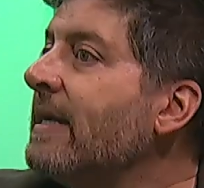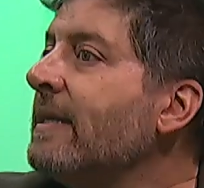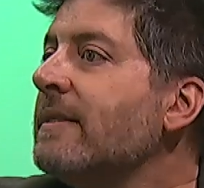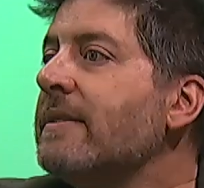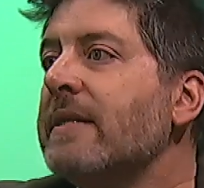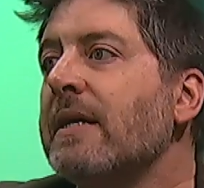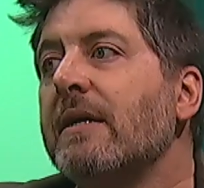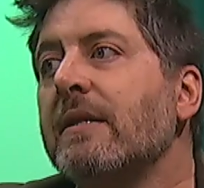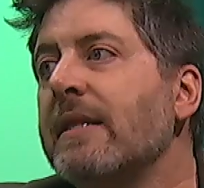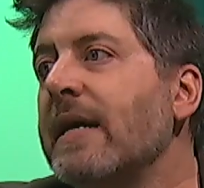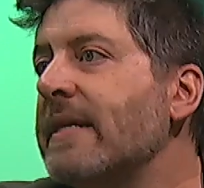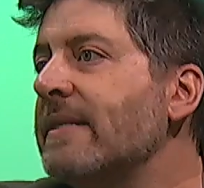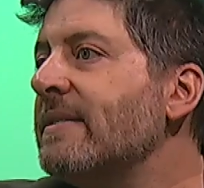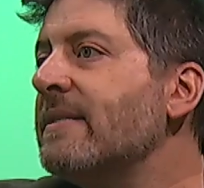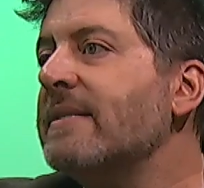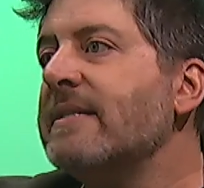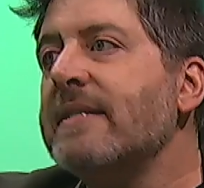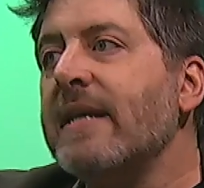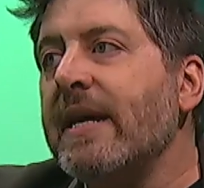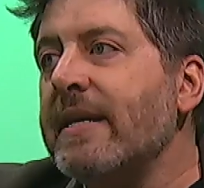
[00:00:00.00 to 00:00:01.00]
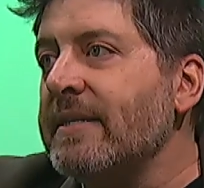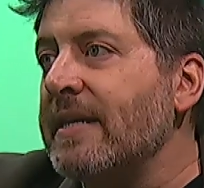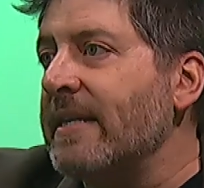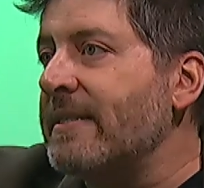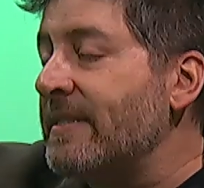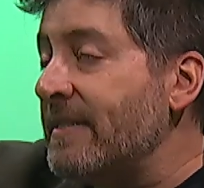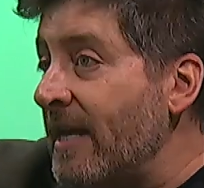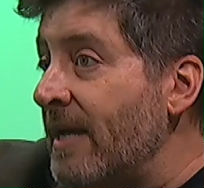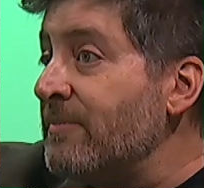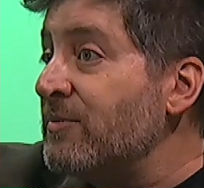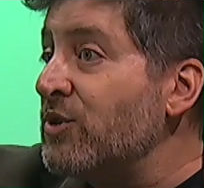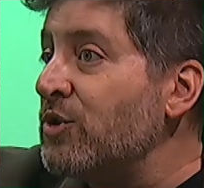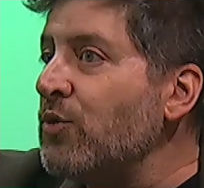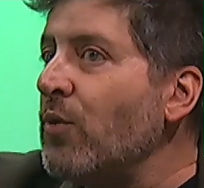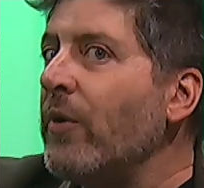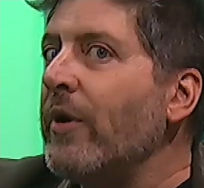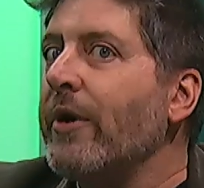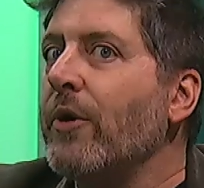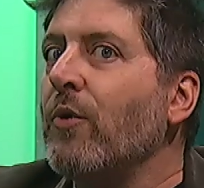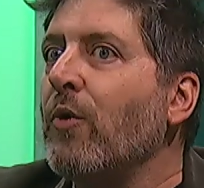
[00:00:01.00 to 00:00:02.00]
tell that same
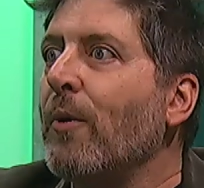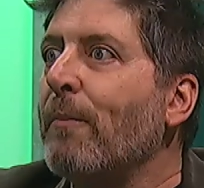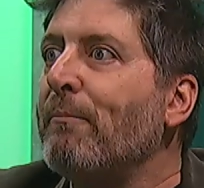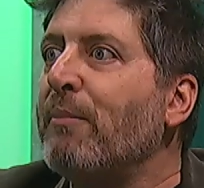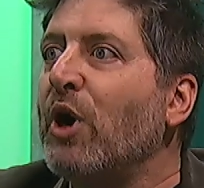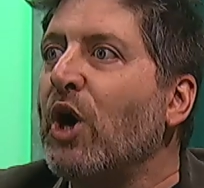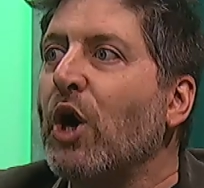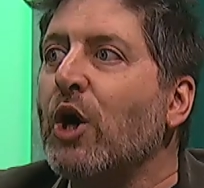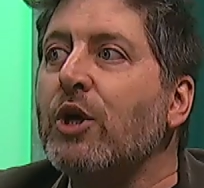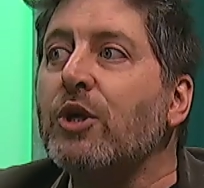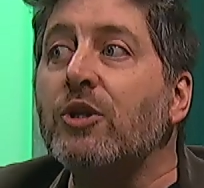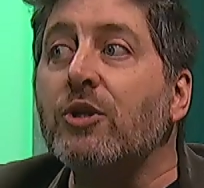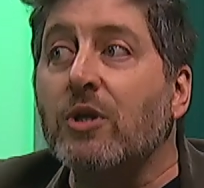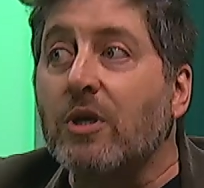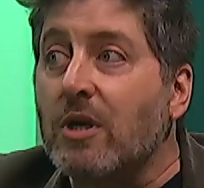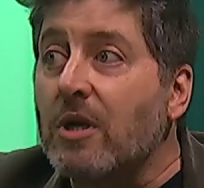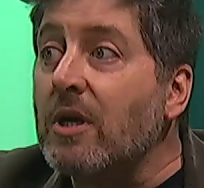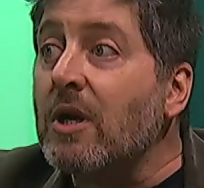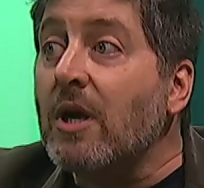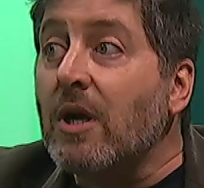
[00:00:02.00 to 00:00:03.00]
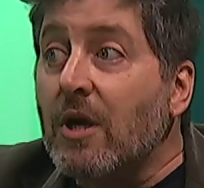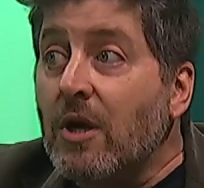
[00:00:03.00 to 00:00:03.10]
story or partner